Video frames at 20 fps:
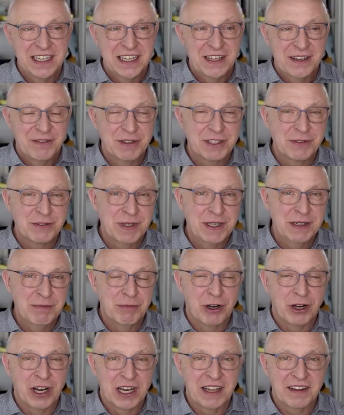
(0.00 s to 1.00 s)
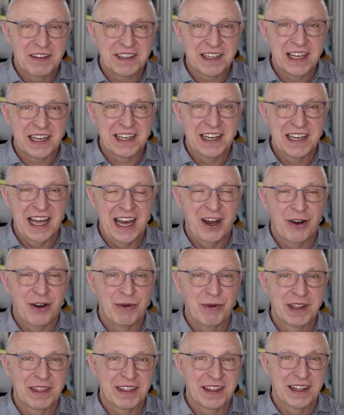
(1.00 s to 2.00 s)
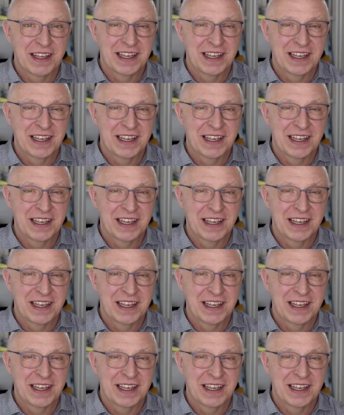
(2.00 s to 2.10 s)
which we more or less got now with